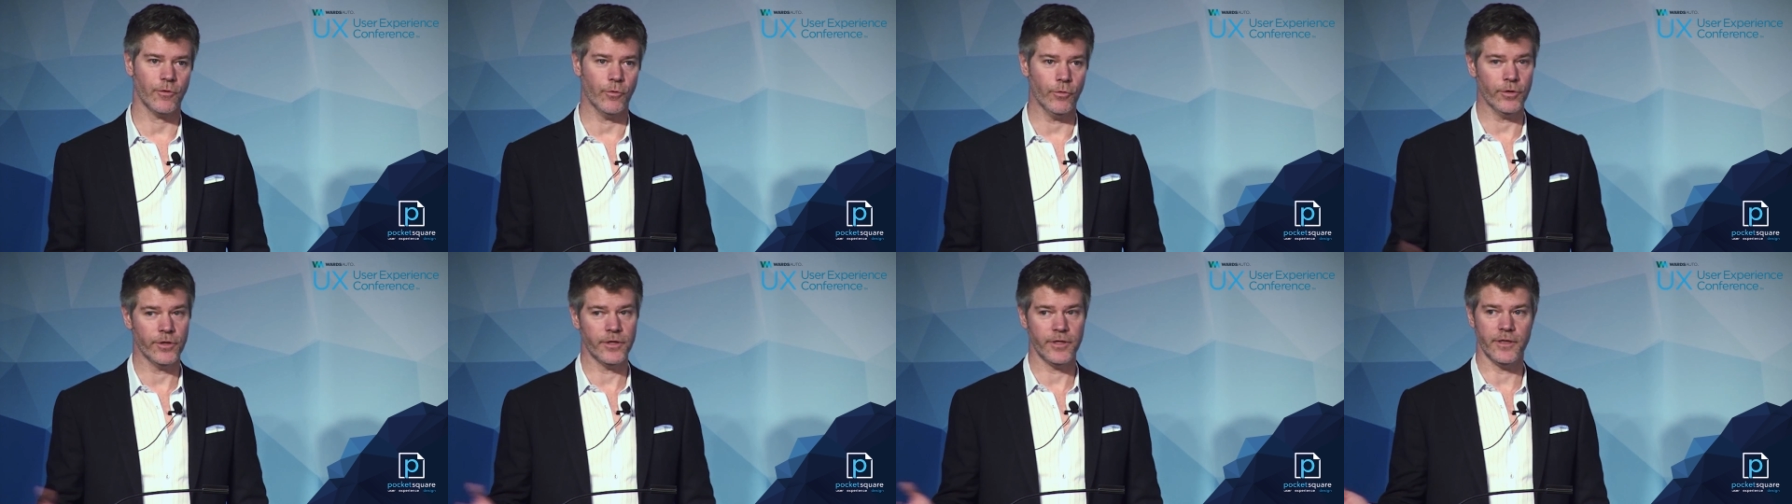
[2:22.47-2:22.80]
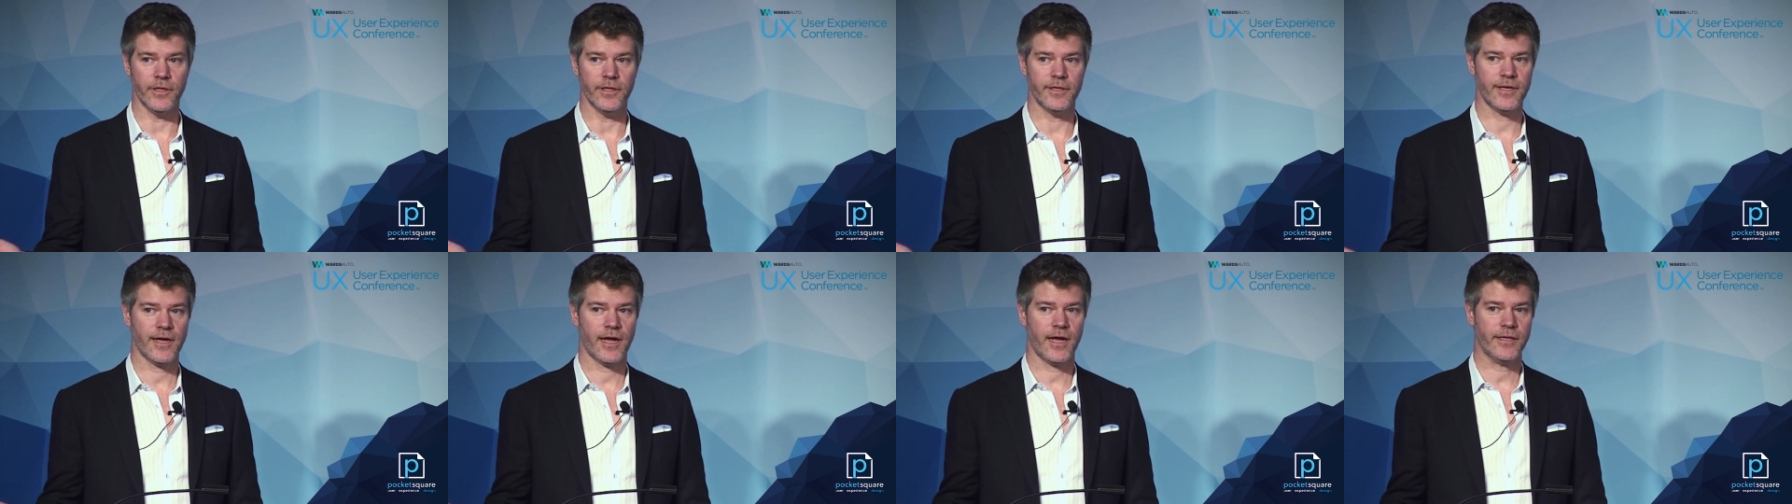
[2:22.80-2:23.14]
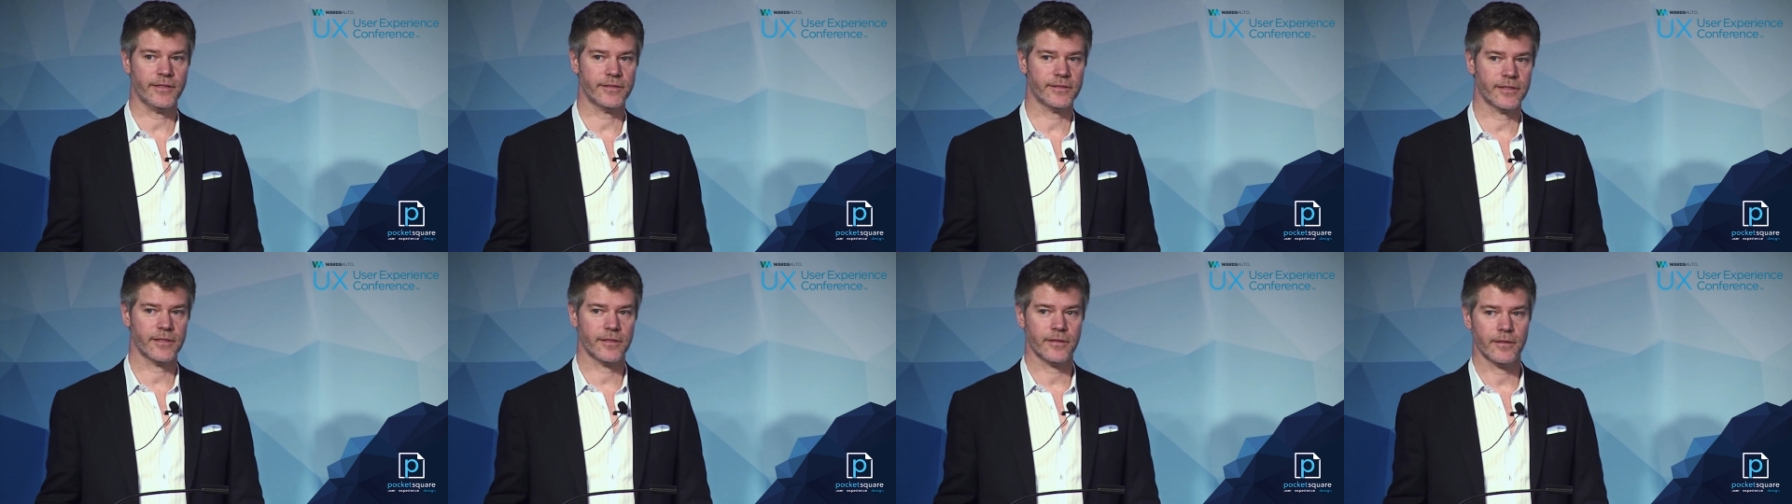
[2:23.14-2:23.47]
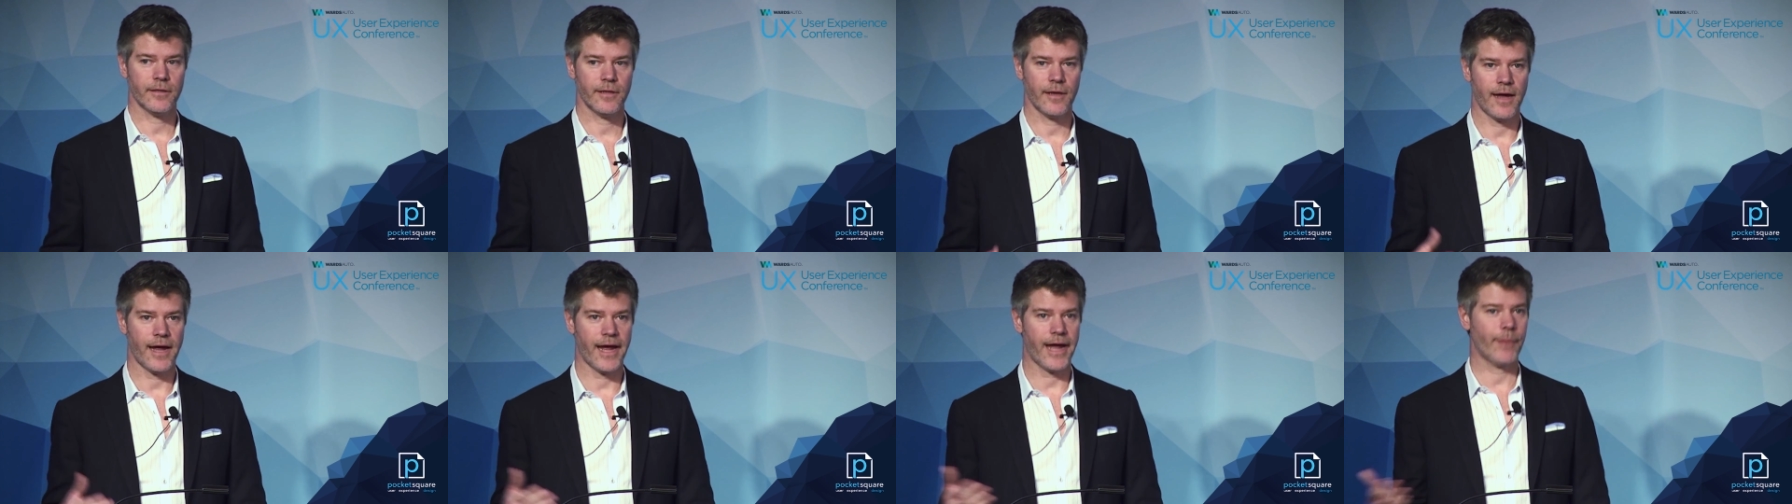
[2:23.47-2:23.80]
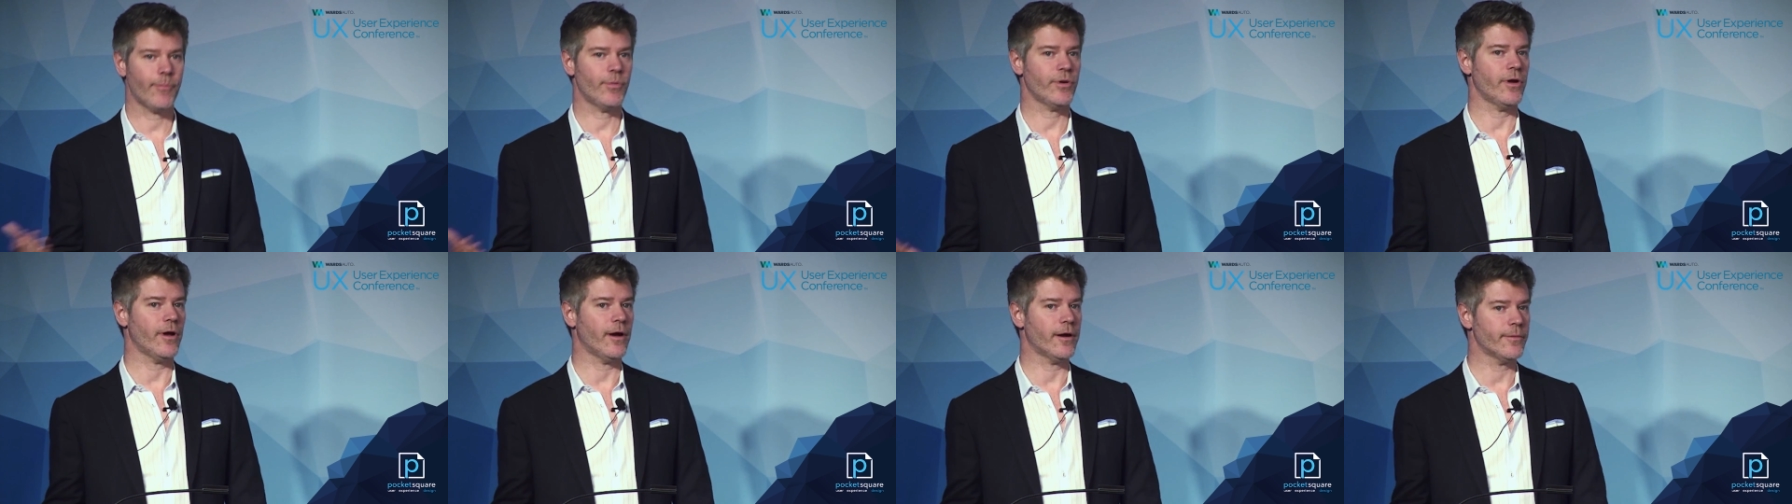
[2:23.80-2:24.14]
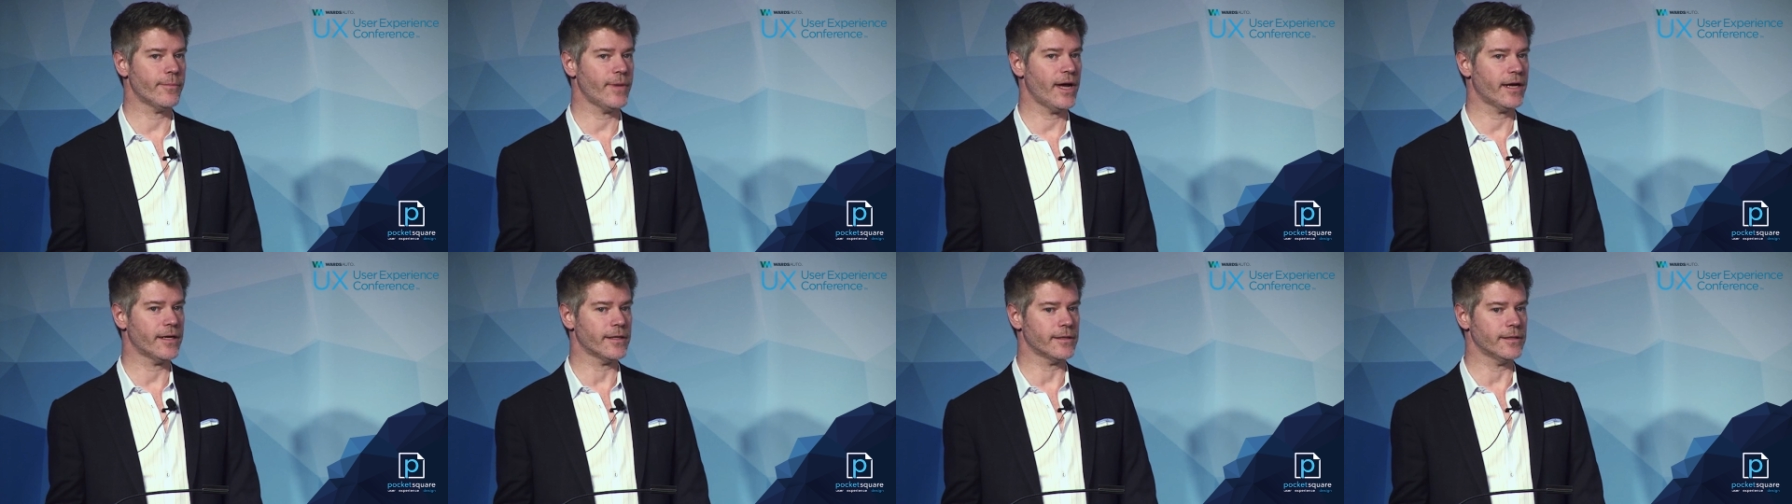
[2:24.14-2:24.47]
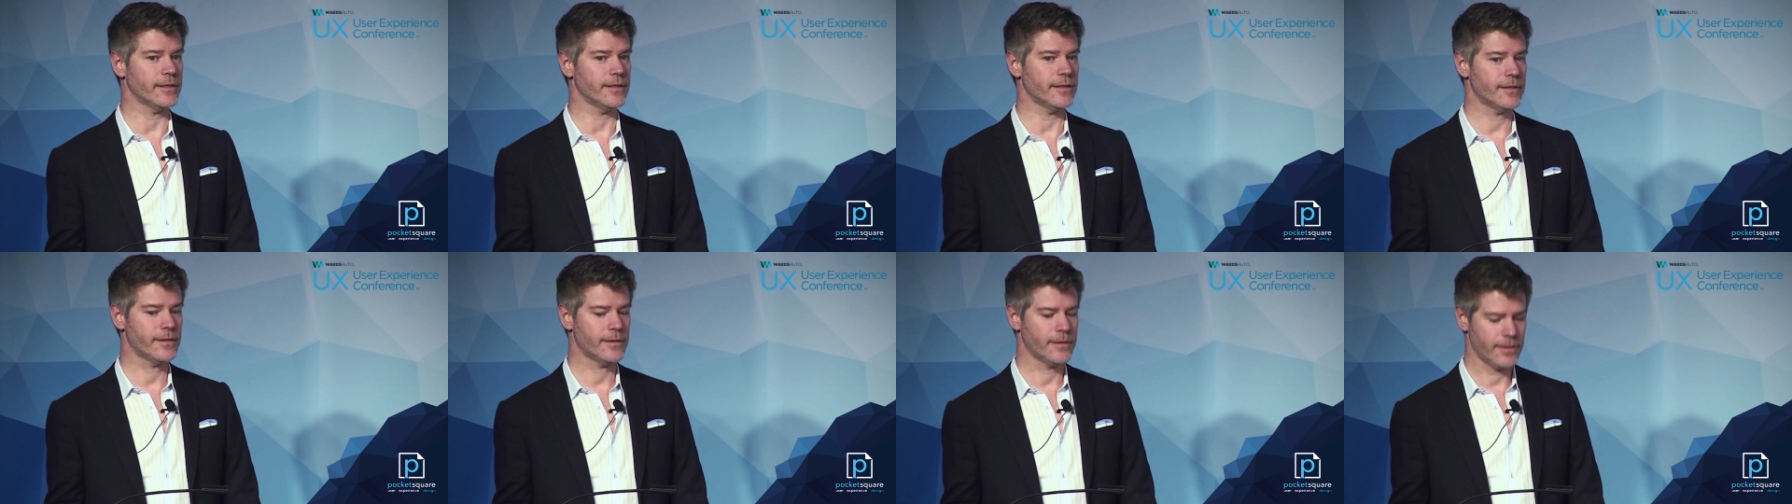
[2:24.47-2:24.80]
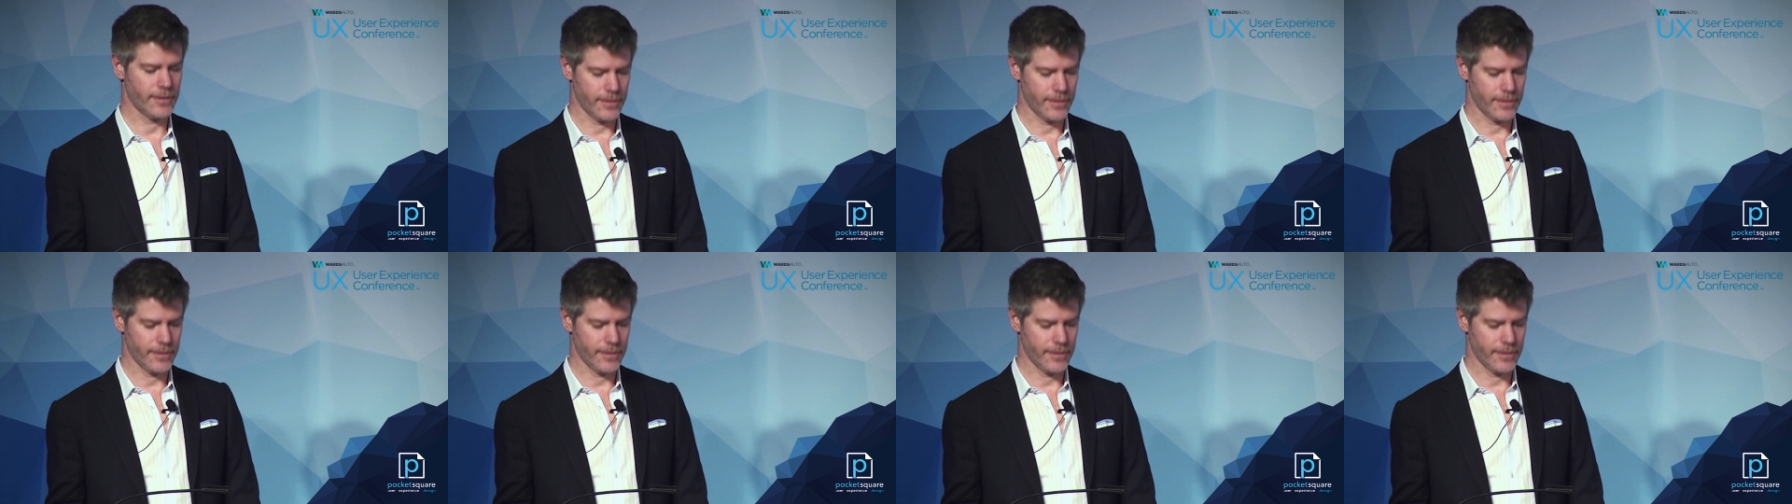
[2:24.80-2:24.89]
Or did the task happen automatically,